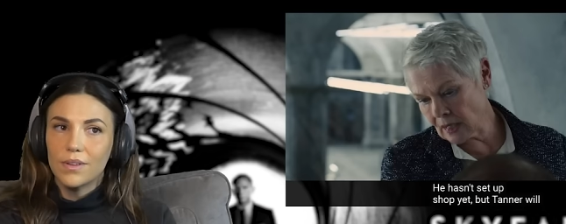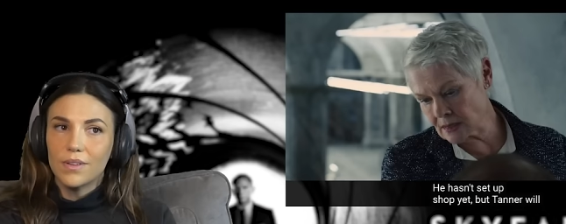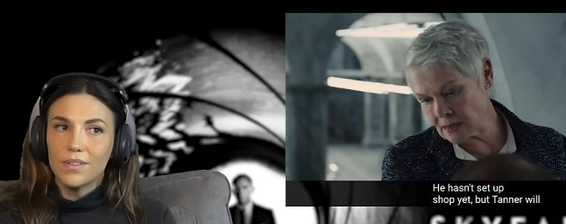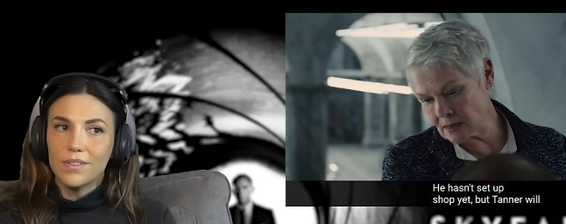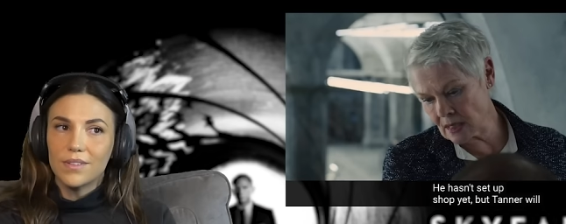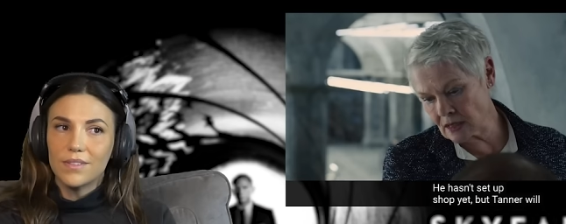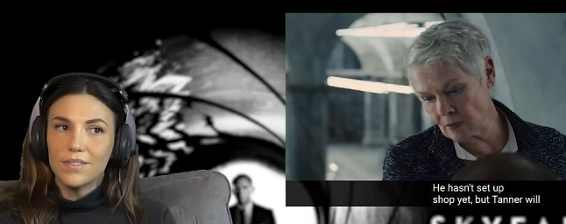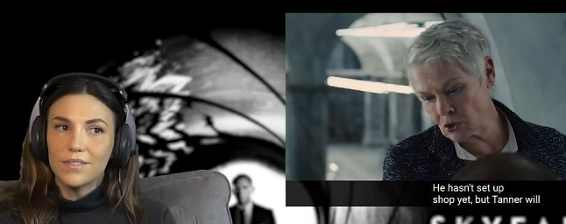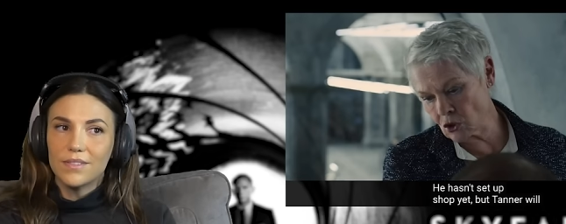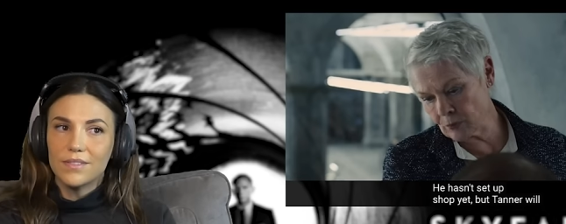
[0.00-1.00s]
Speaker 1: He hasn't
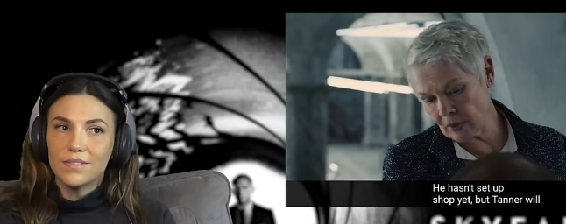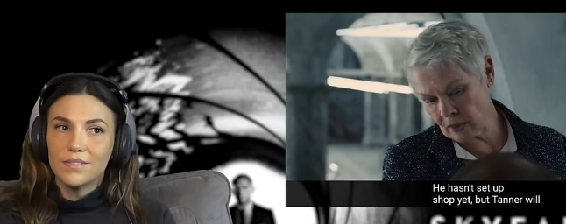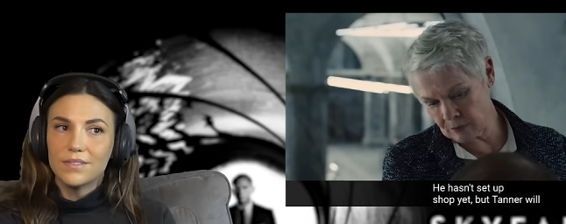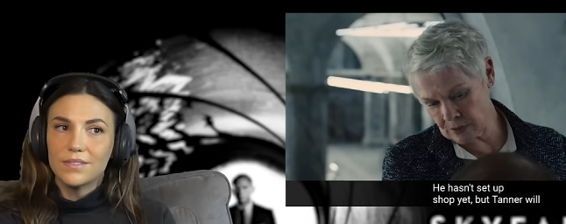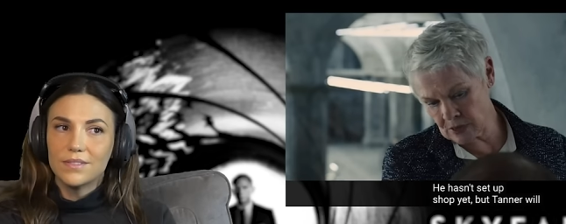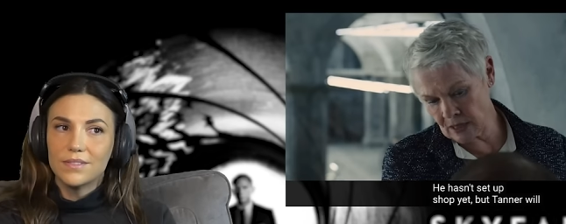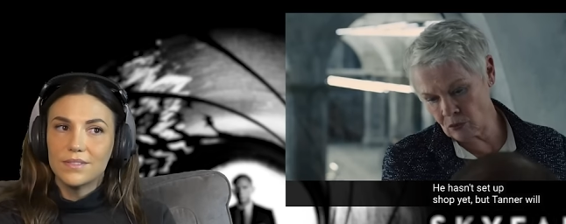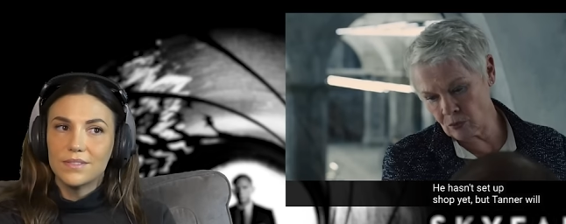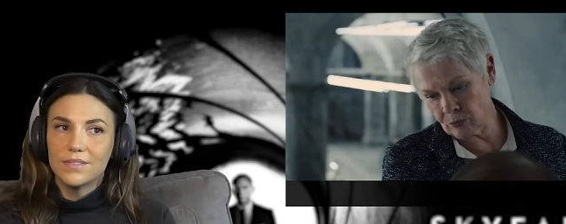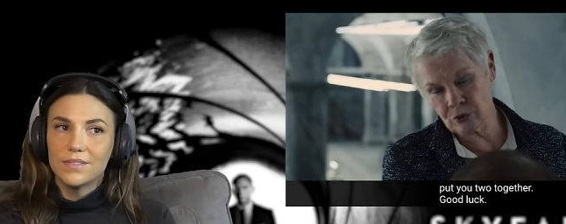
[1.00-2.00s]
set up shop yet, but
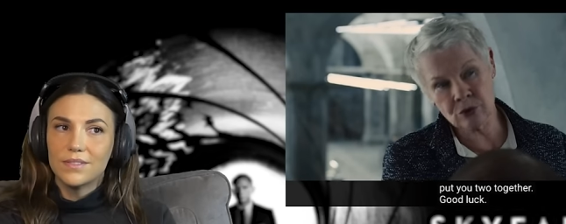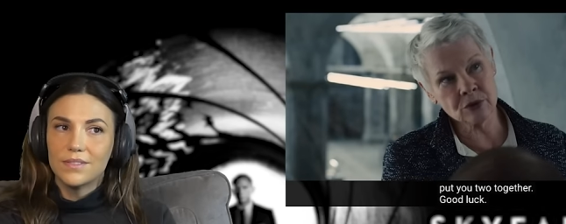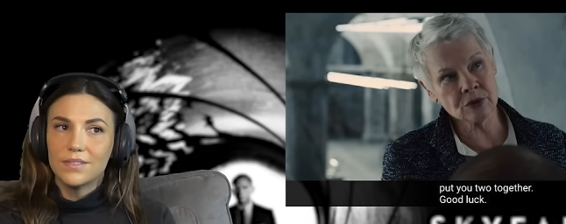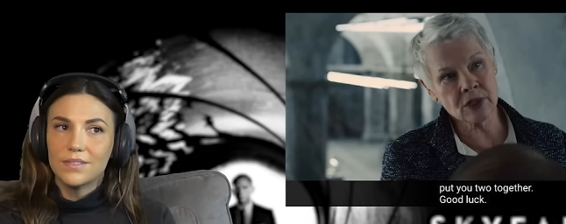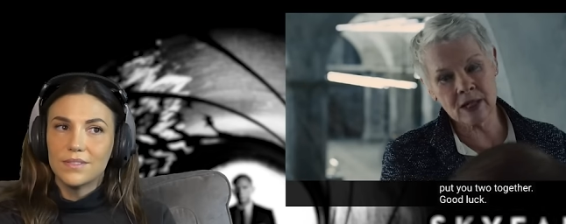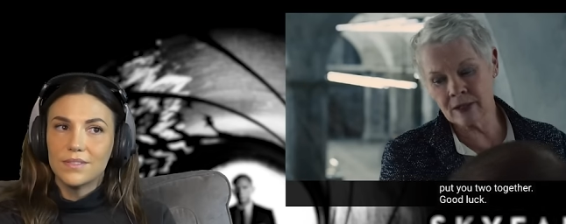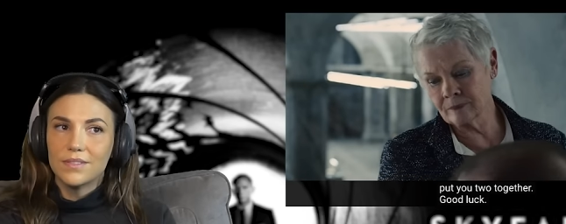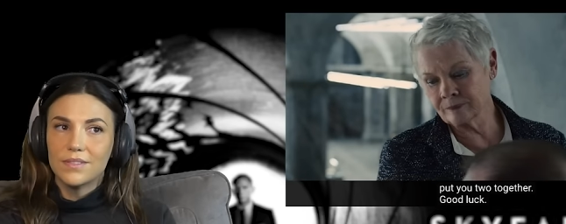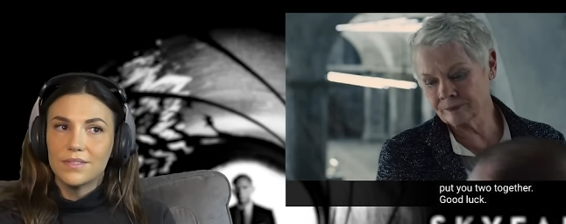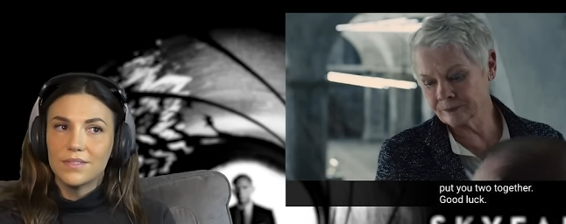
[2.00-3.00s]
Tanner will put you two
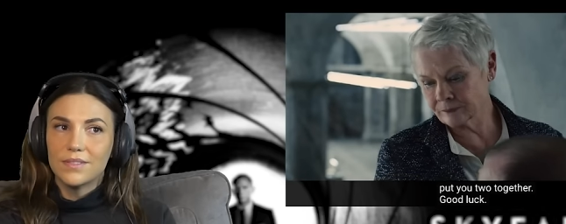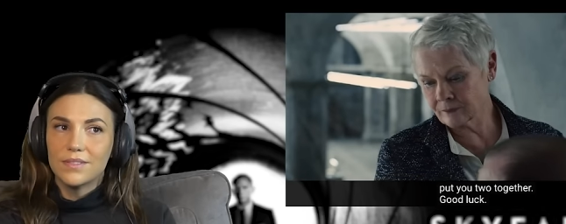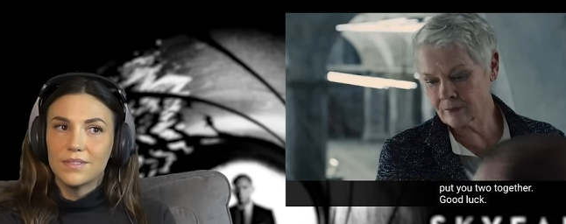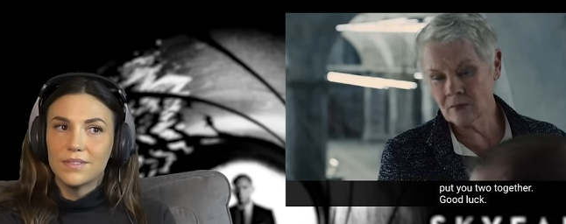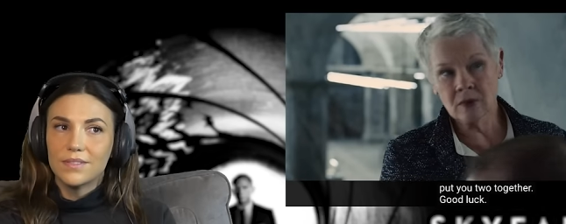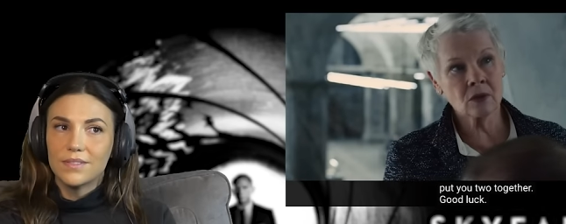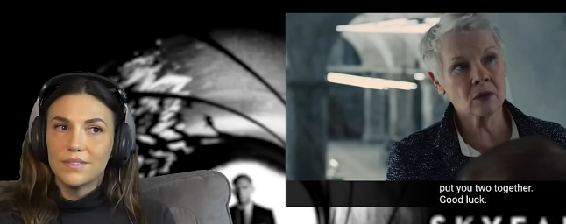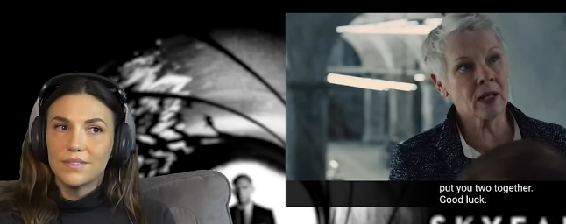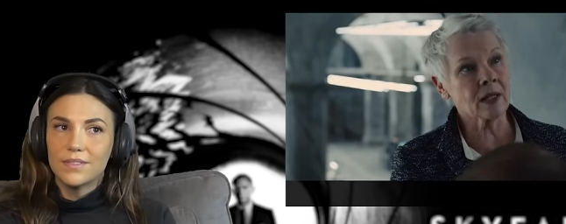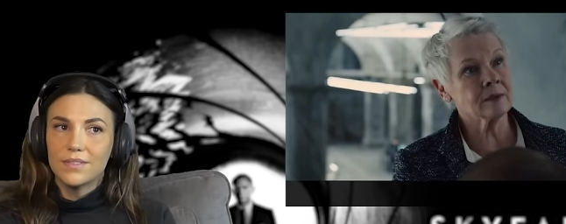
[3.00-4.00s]
together.
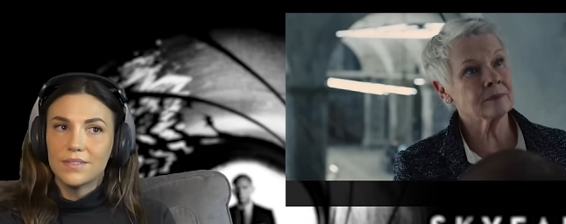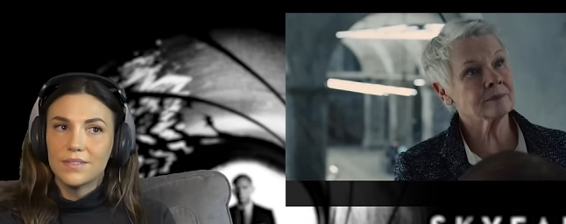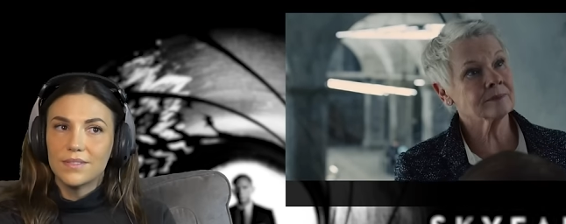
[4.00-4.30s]
Good luck.